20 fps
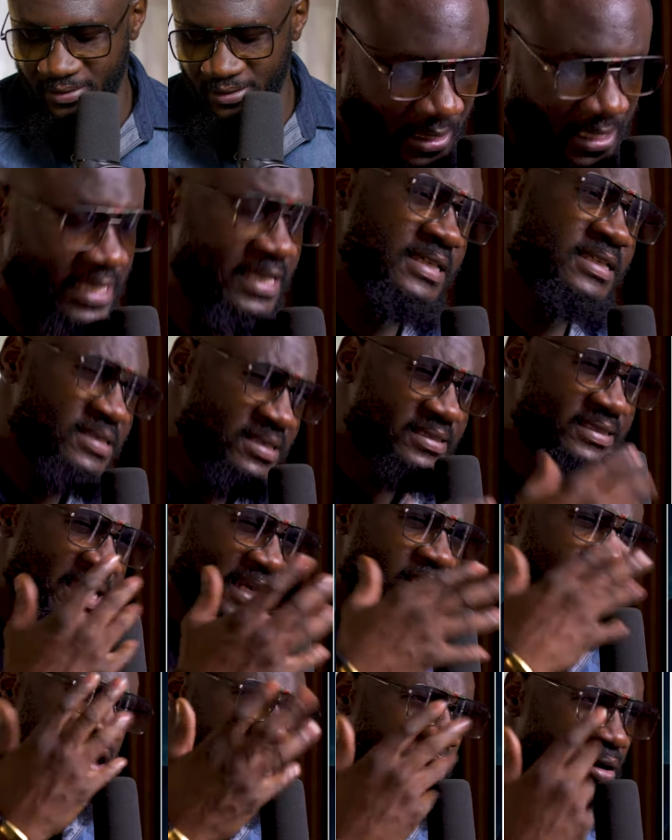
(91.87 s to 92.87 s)
Is
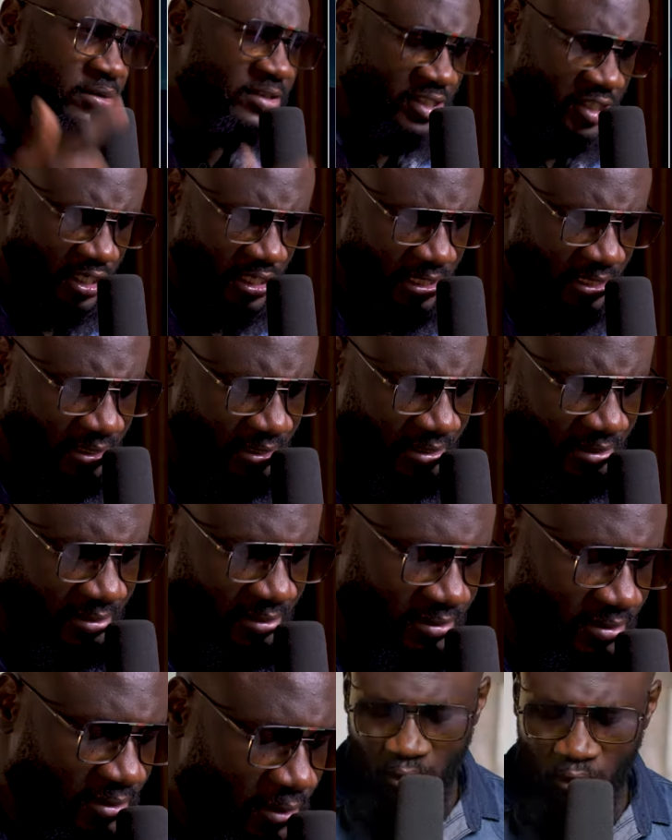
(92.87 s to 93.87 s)
technology
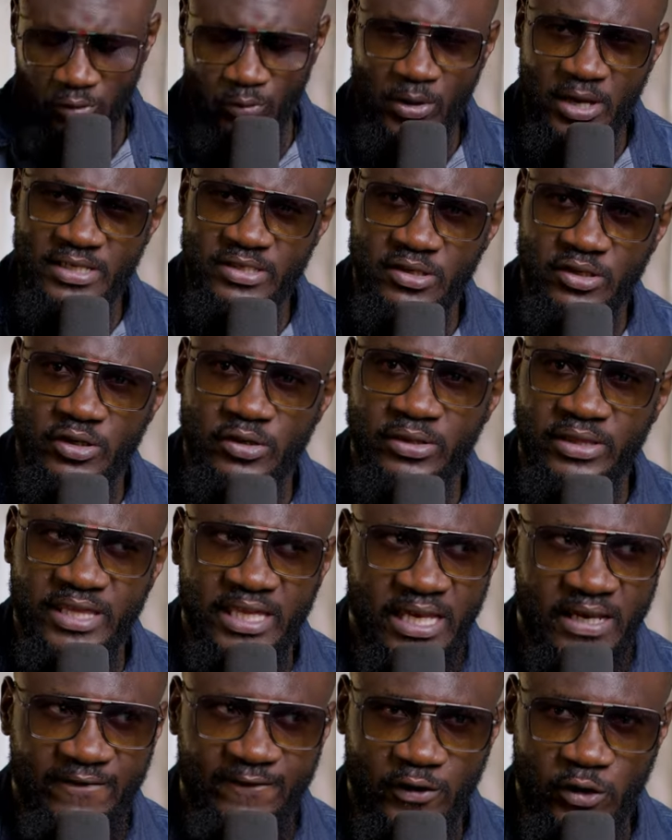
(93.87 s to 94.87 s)
always a good
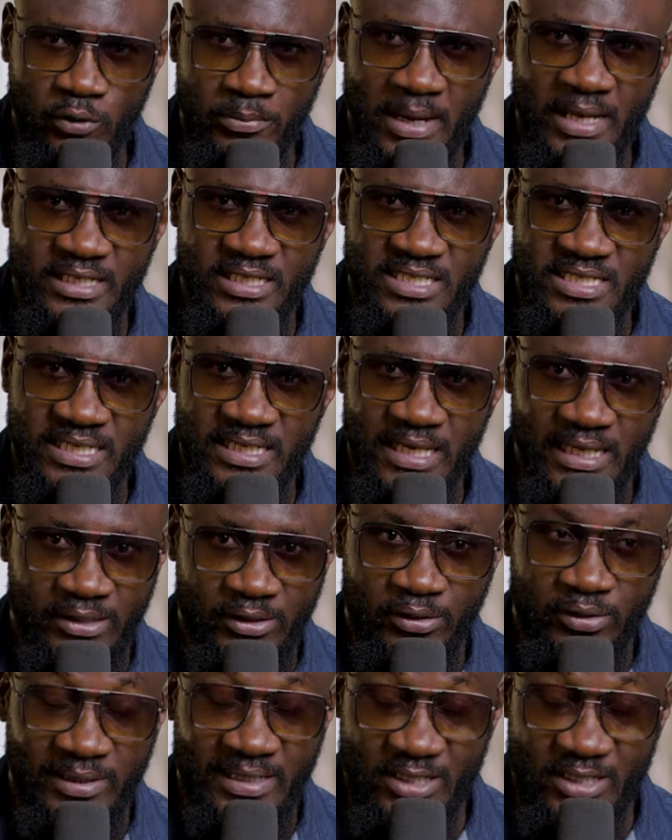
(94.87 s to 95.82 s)
thing for humanity? I don't know.